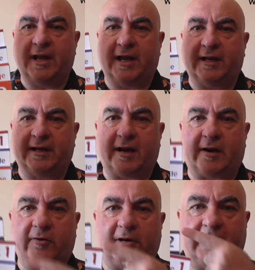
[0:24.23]
and
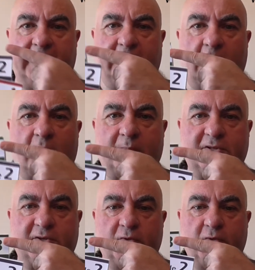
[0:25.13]
currently go up
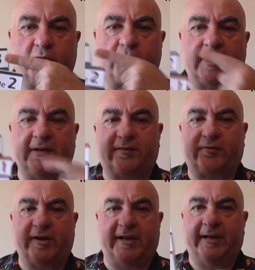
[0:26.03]
to grade
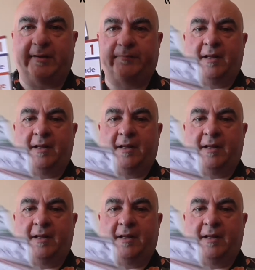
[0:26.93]
3.